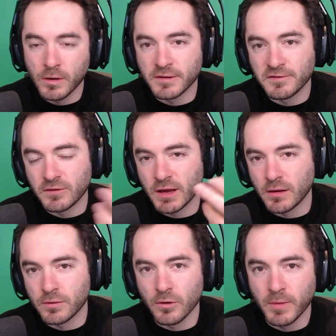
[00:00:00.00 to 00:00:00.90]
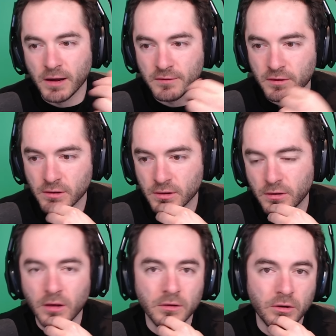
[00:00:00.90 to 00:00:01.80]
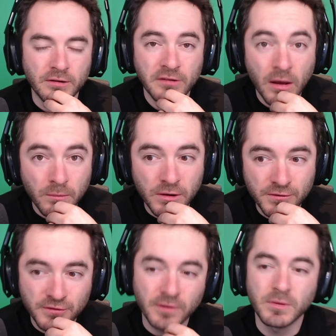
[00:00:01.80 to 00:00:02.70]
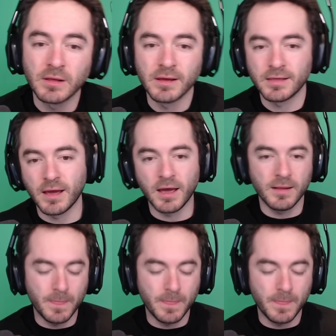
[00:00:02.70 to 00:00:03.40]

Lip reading: it's like a throwback to Call of Duty Zombies or something like that,